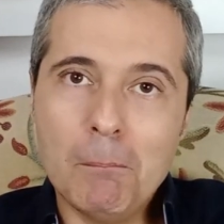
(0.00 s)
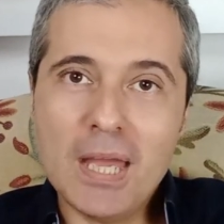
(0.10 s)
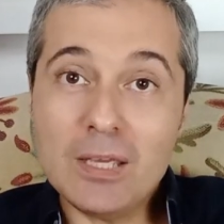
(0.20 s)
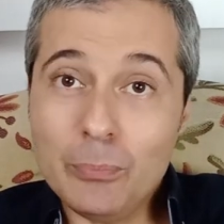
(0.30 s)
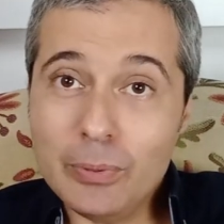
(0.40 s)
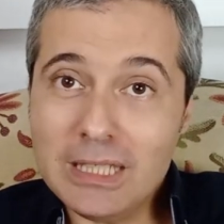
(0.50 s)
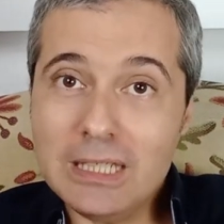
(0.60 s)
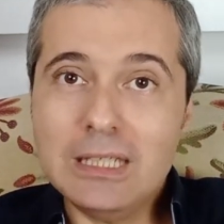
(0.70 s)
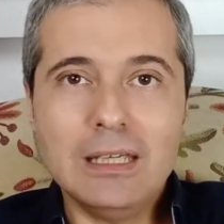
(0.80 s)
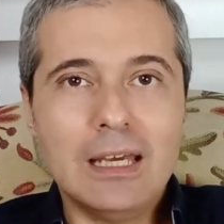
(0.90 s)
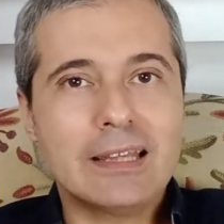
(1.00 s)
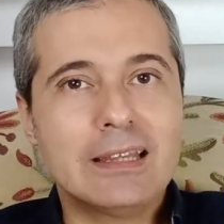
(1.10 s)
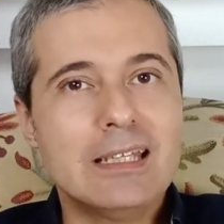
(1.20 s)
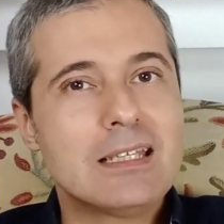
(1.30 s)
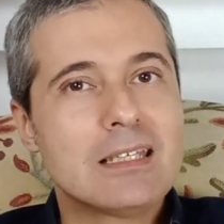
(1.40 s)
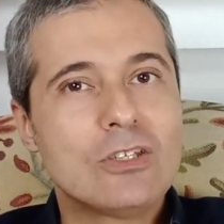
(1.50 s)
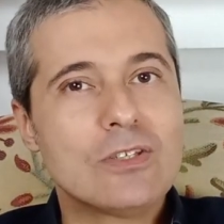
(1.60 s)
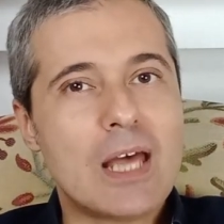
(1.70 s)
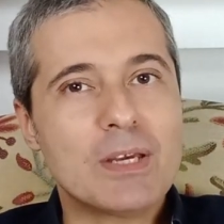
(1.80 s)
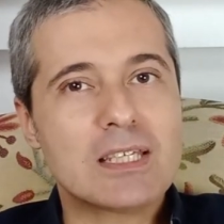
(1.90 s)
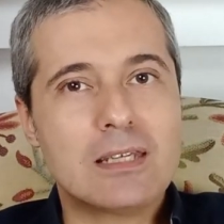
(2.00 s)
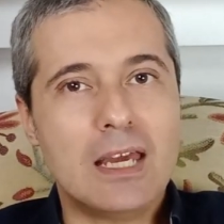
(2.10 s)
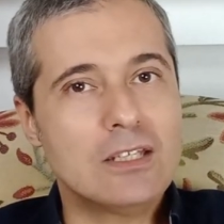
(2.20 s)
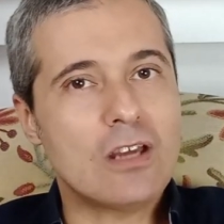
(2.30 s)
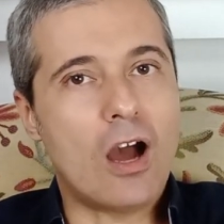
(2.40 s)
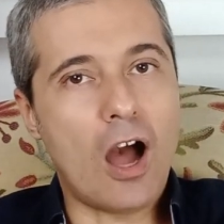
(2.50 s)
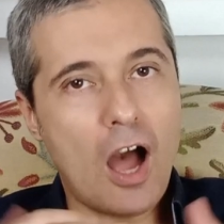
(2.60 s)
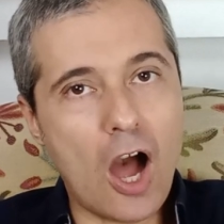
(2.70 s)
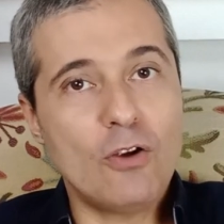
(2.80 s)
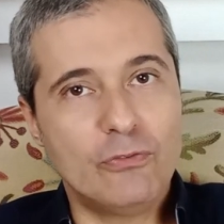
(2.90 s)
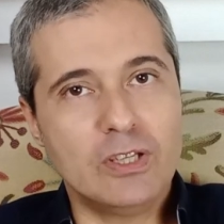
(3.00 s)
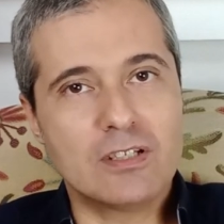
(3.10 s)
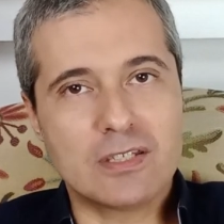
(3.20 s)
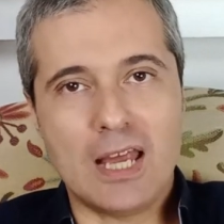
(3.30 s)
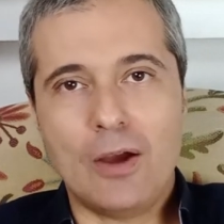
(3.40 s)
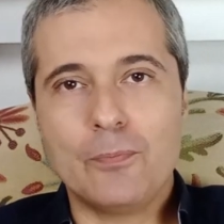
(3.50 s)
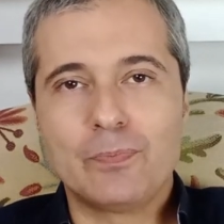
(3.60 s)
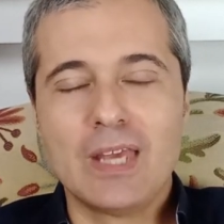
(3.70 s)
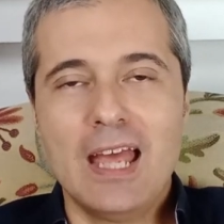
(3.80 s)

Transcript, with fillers: maybe, at least to some extent, are fears now.